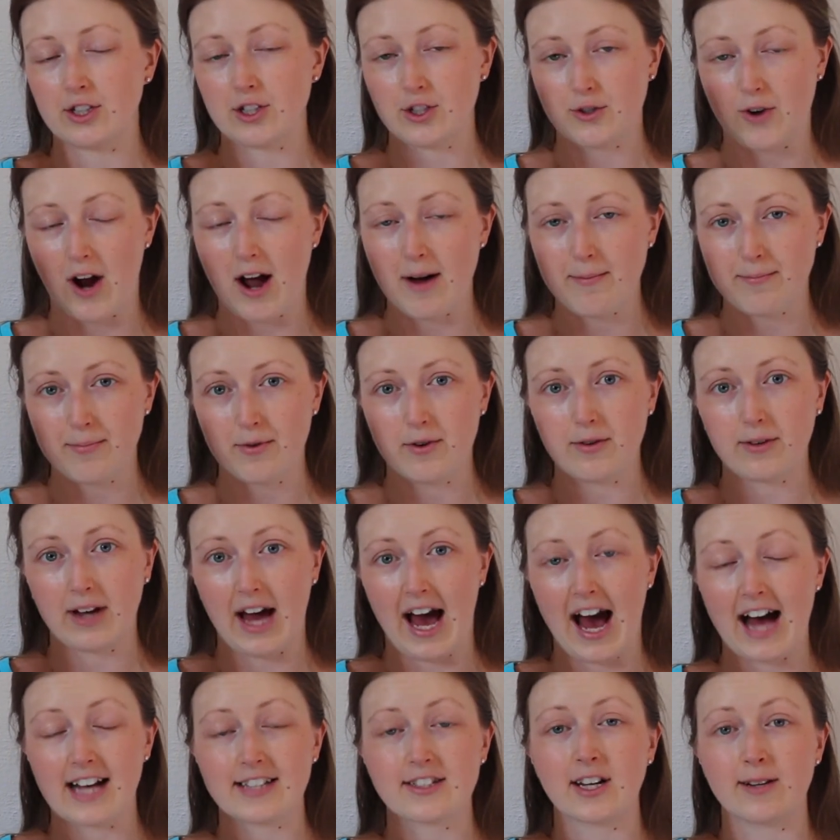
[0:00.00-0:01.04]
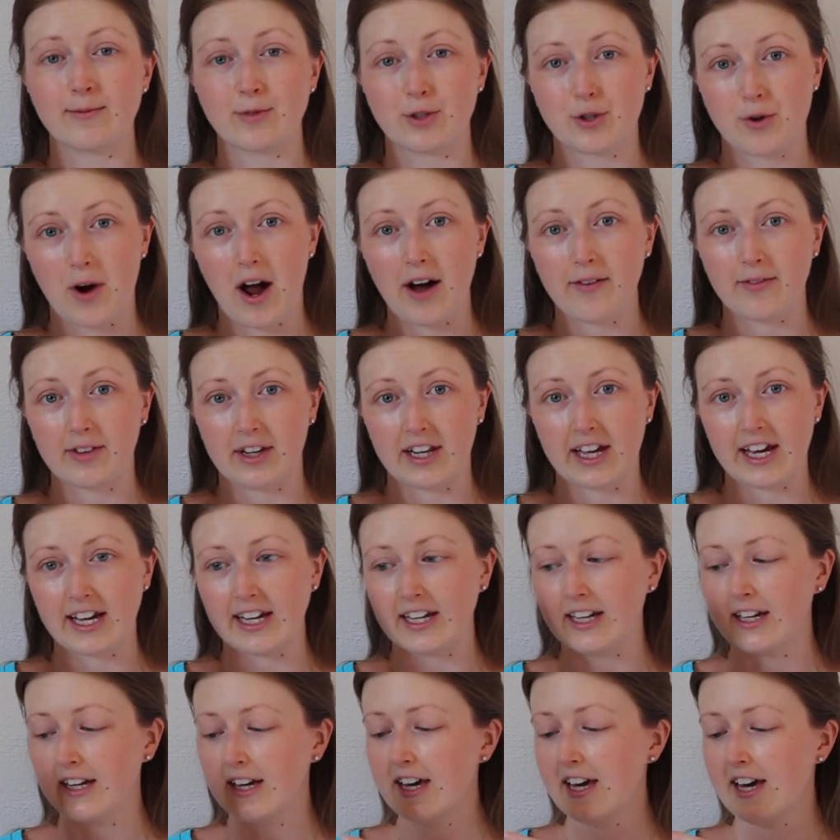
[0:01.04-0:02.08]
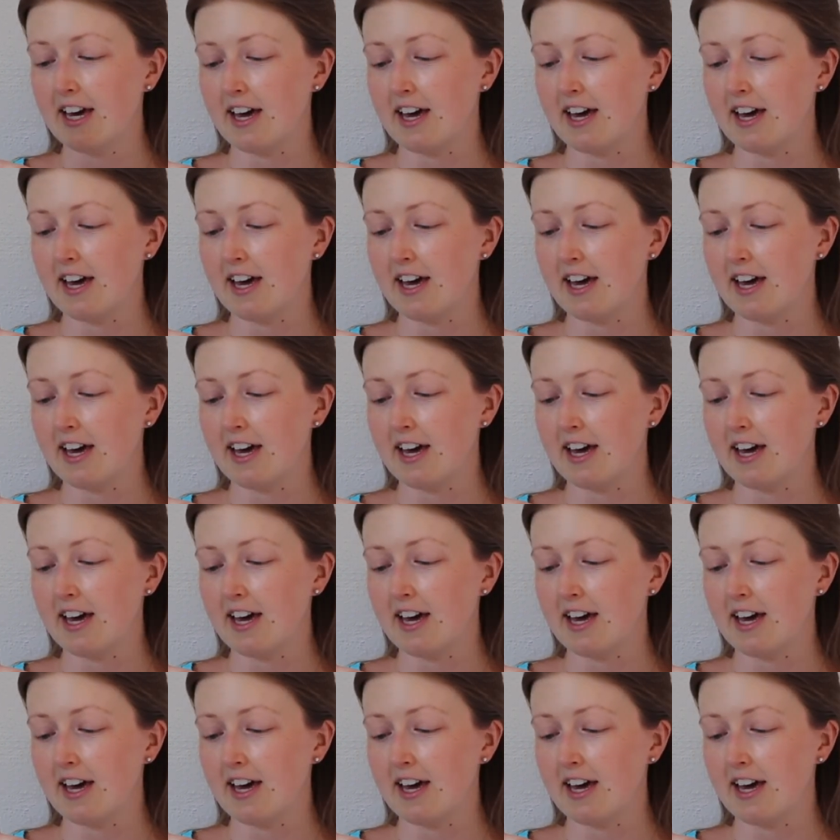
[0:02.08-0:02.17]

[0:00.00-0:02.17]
scrapbook as I'm traveling.